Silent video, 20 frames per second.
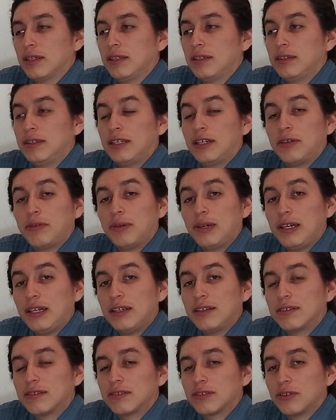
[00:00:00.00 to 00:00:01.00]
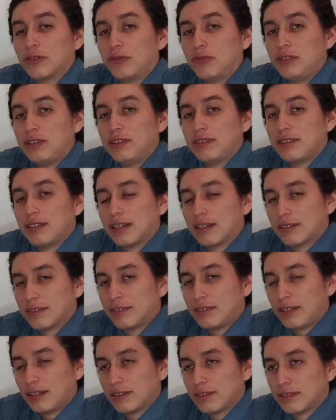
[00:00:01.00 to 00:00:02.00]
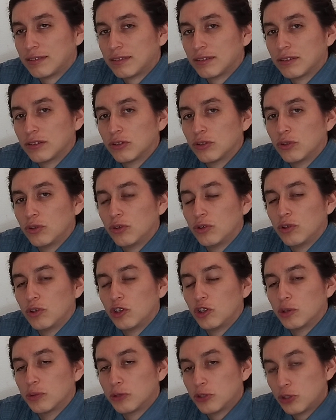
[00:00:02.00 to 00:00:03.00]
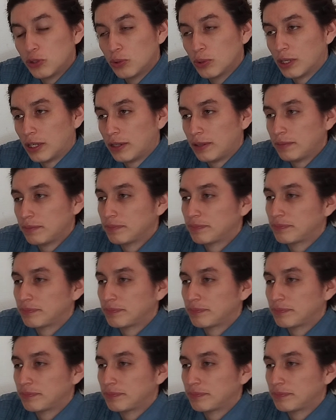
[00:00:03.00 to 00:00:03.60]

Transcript: the release of this excess of sugar.